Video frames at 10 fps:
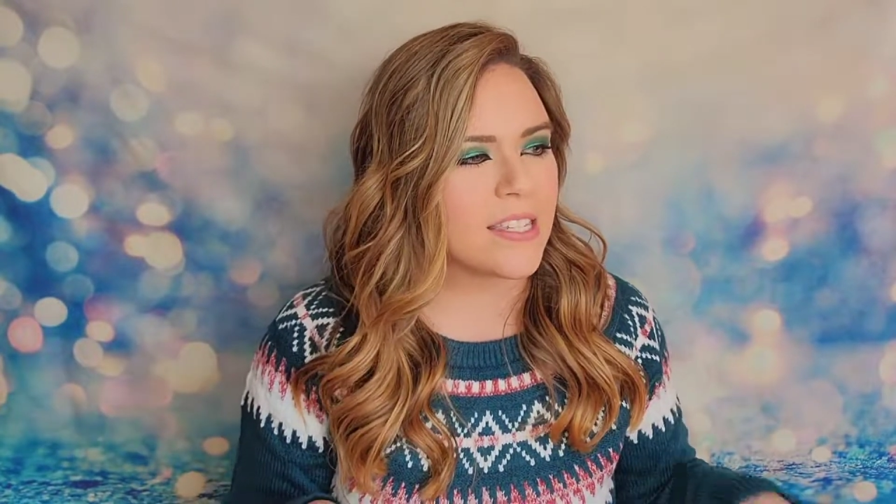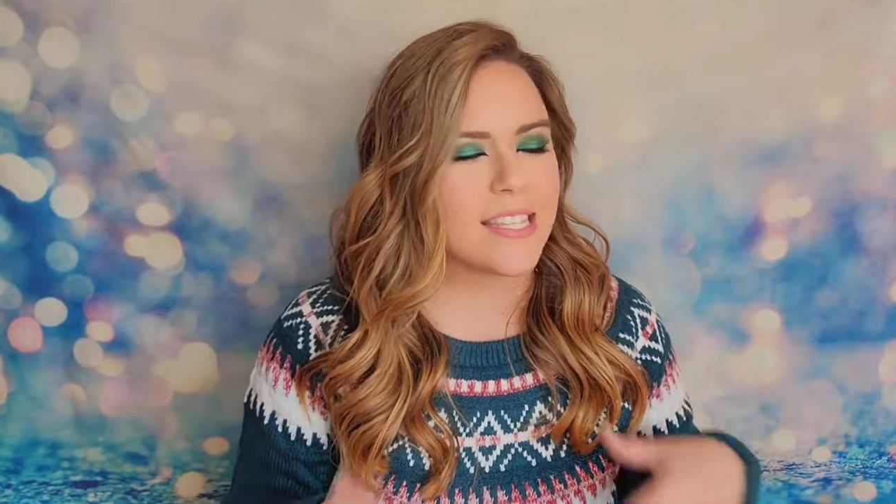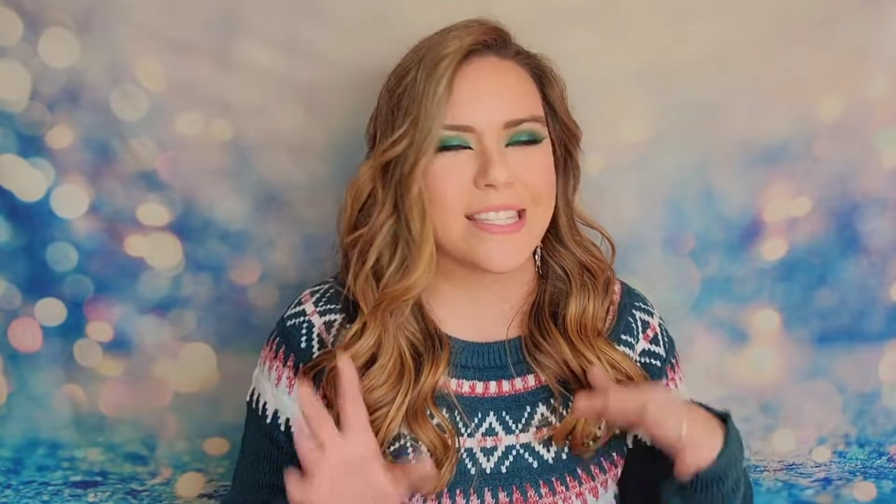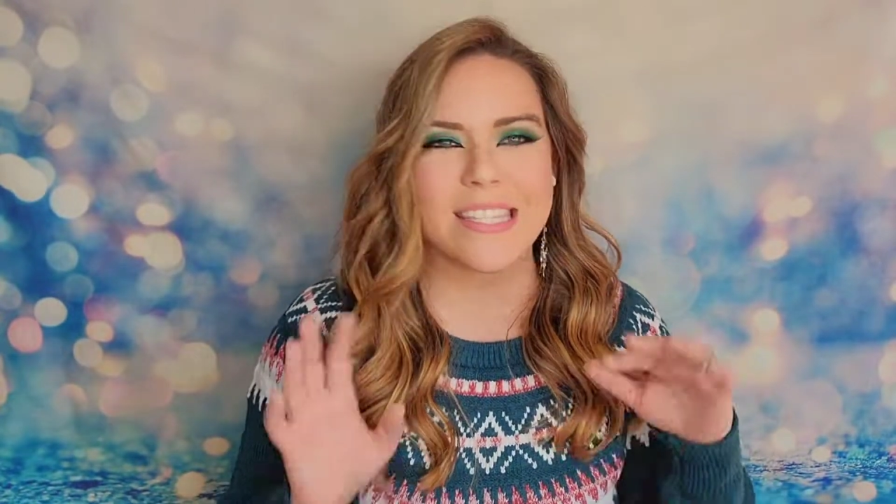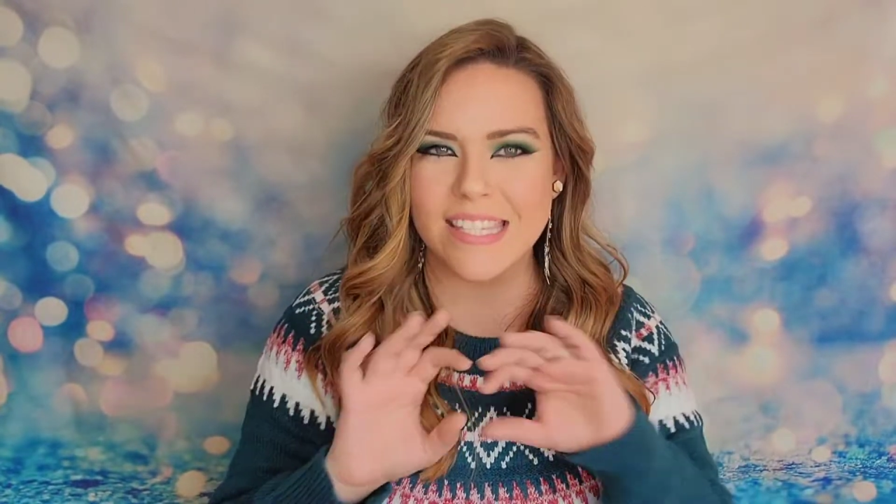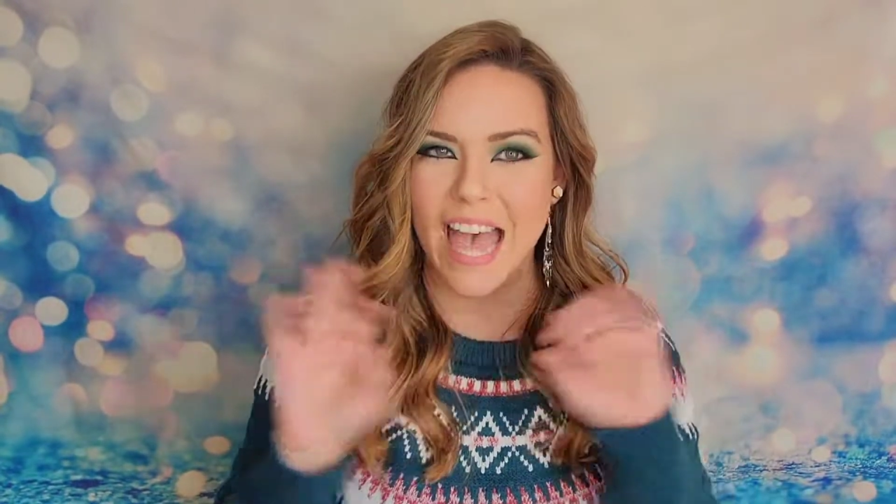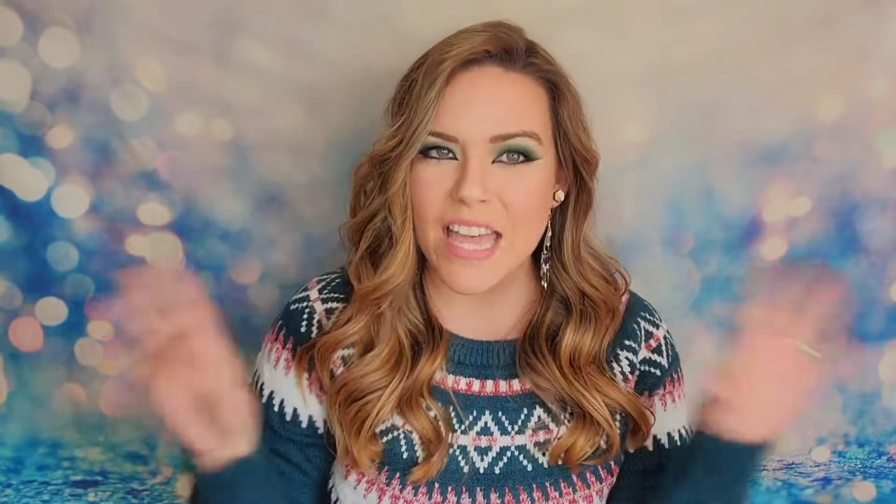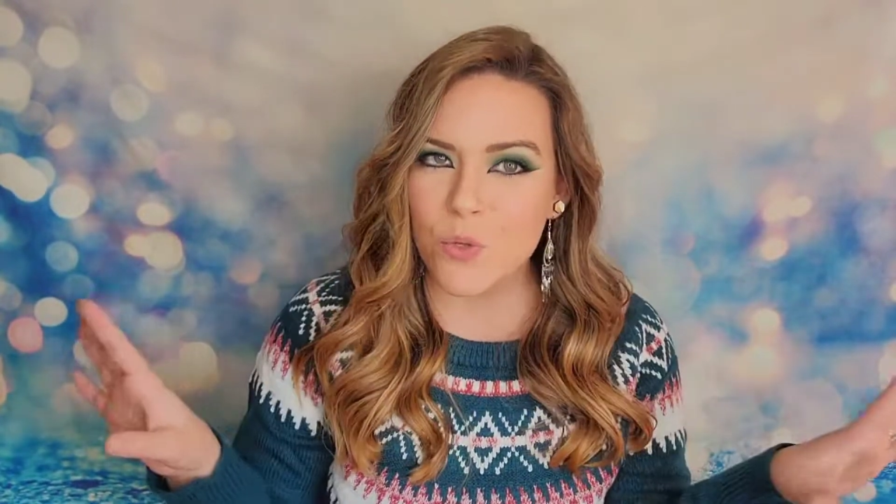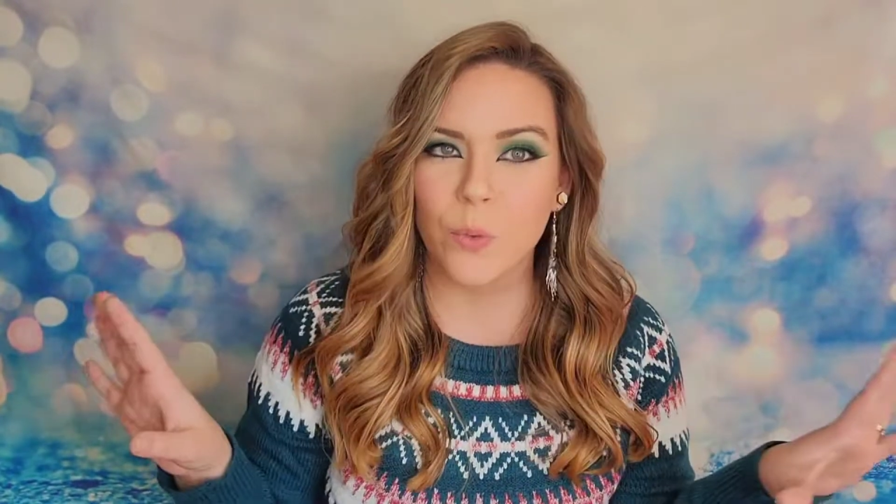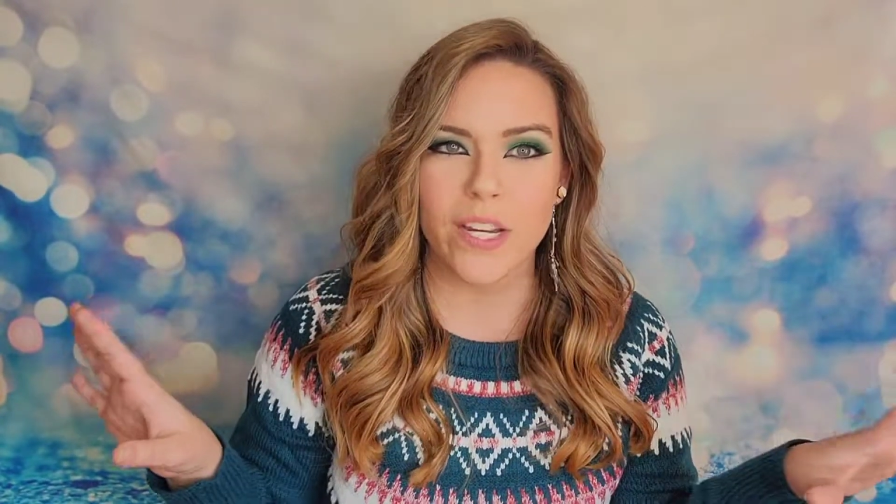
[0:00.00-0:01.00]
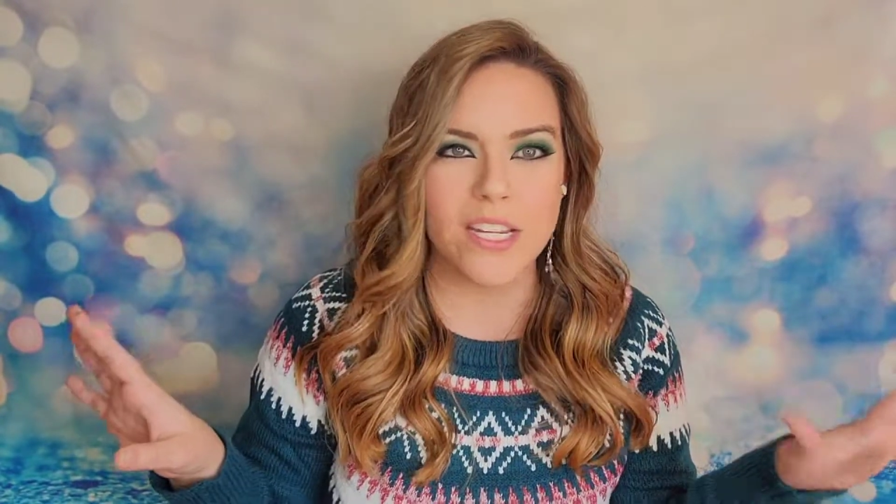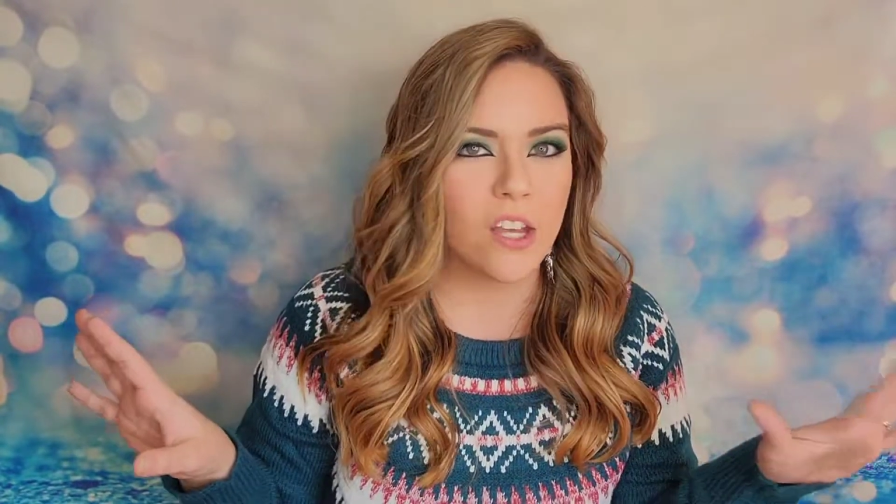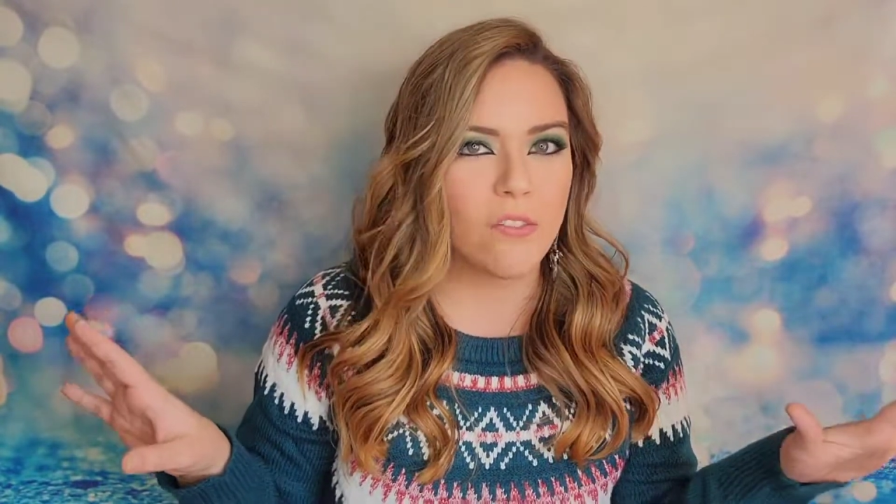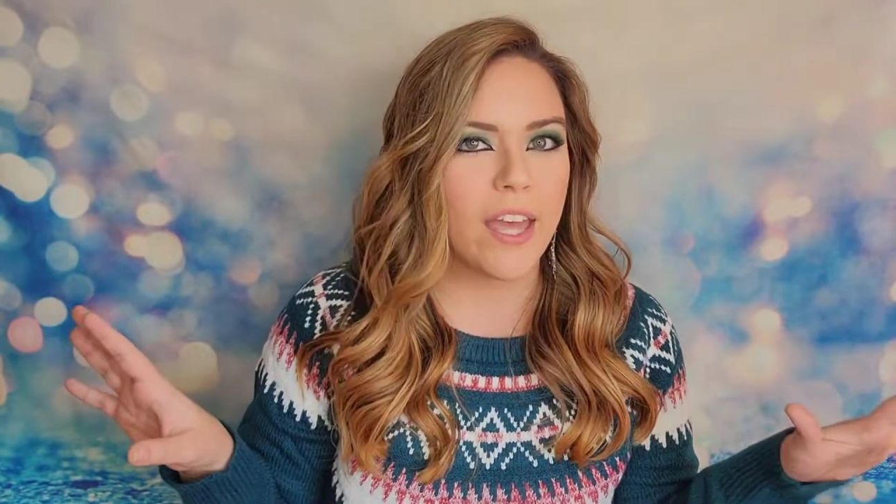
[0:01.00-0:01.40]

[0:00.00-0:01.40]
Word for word: that says retail